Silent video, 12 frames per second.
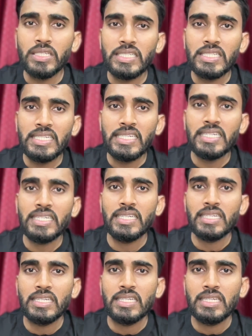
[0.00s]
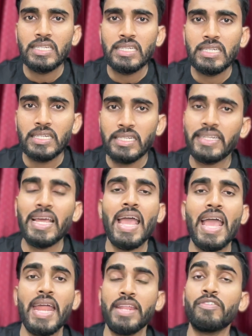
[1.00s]
see it
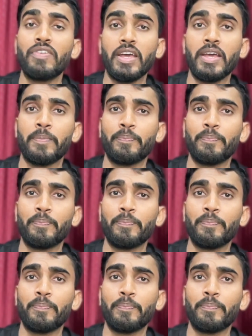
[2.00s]
anywhere.